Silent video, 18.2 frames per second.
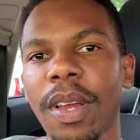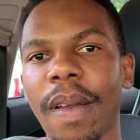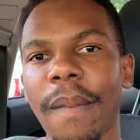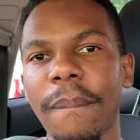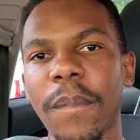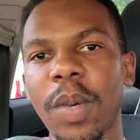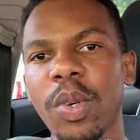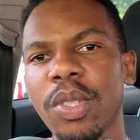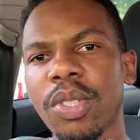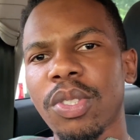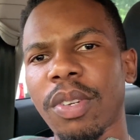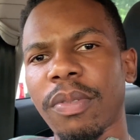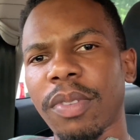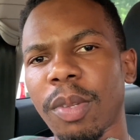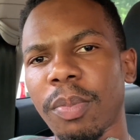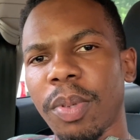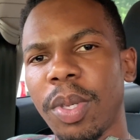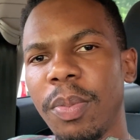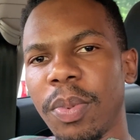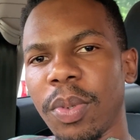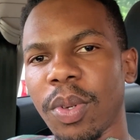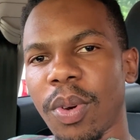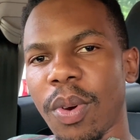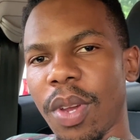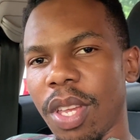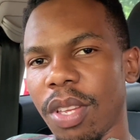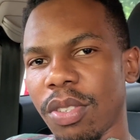most of the people
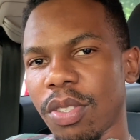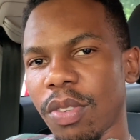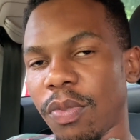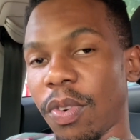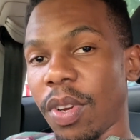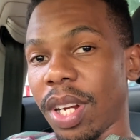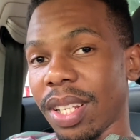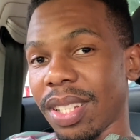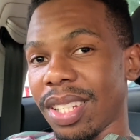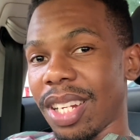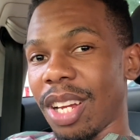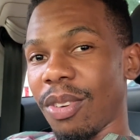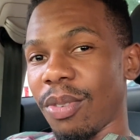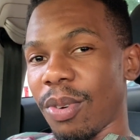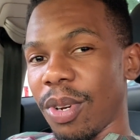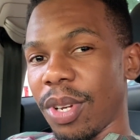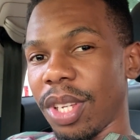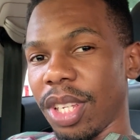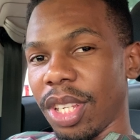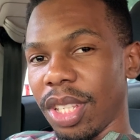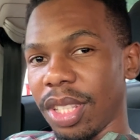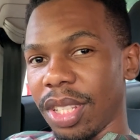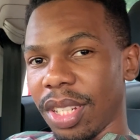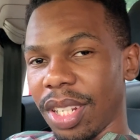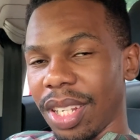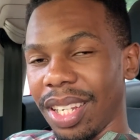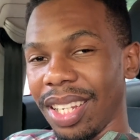going into forex now going
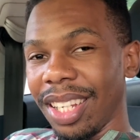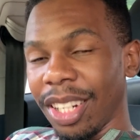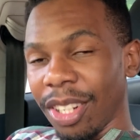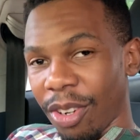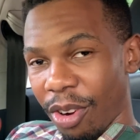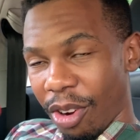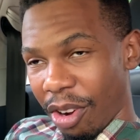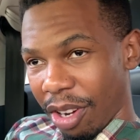in in